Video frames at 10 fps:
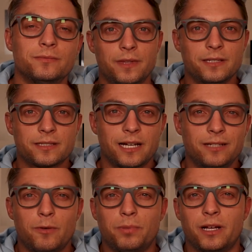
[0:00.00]
This
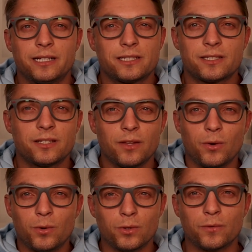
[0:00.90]
kind of applies to the
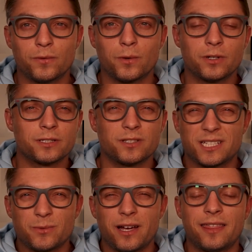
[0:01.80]
whole of Florida, so
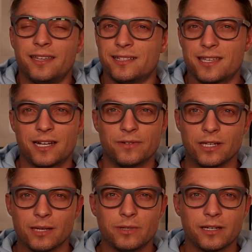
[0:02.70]
that's why I think it's kind of a
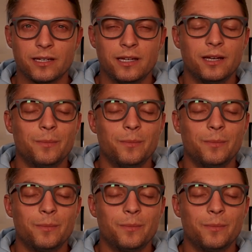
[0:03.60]
gimmick.